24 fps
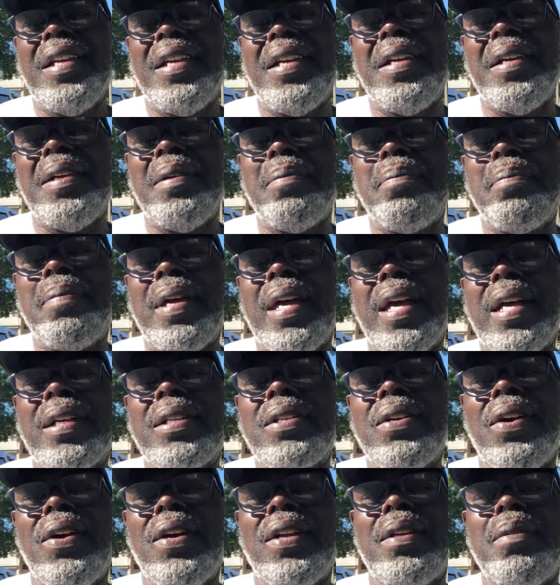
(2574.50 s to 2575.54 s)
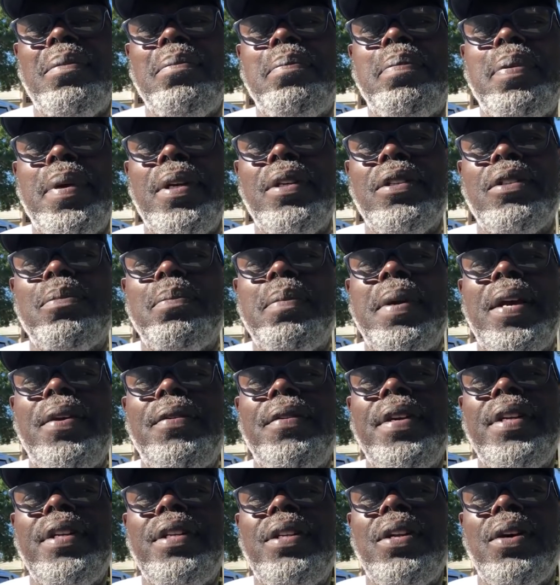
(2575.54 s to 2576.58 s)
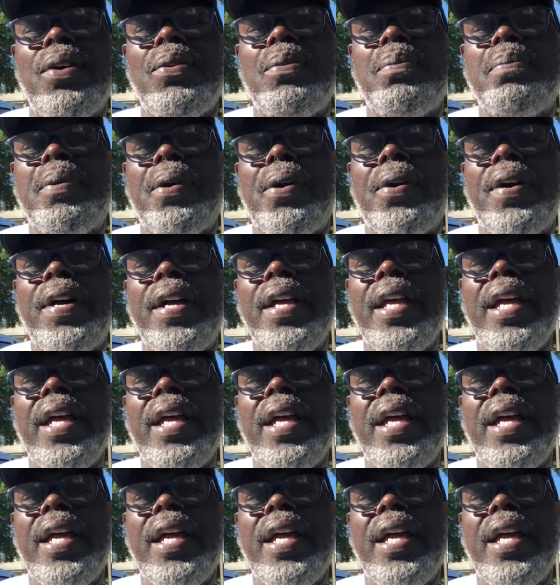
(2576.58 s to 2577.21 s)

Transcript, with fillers: uh, I call him Pillsbury Doughboy.